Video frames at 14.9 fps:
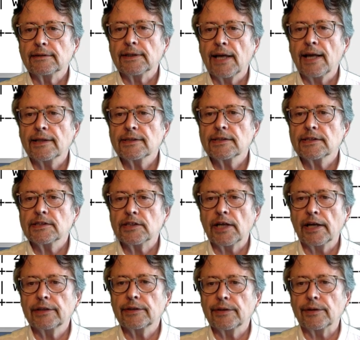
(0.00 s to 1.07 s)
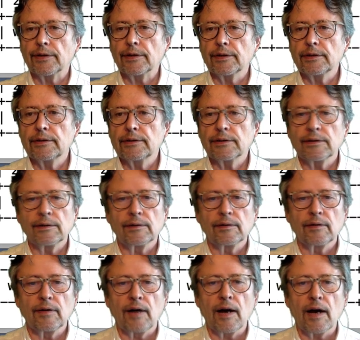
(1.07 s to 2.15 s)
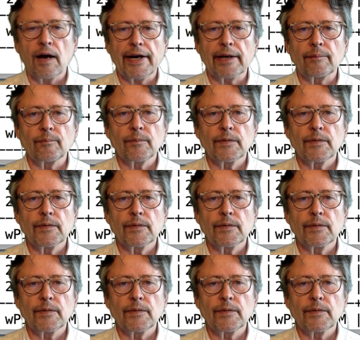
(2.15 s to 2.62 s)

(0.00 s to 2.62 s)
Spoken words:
that's not good. So, all right.